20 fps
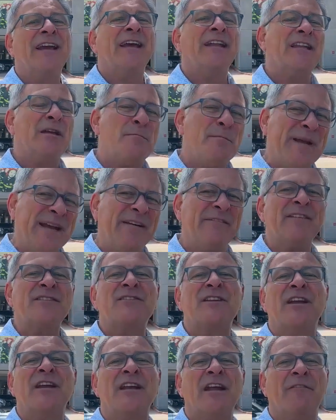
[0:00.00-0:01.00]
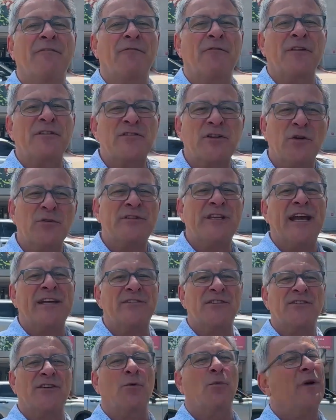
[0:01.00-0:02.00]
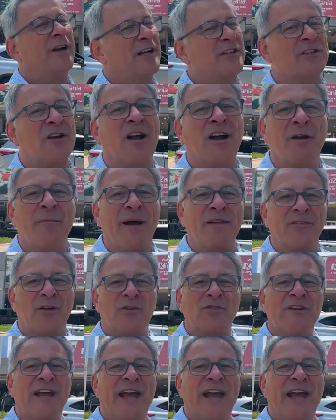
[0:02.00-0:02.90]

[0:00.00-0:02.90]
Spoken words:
in the immediate vicinity of Frisco, Texas, and we're going to talk about those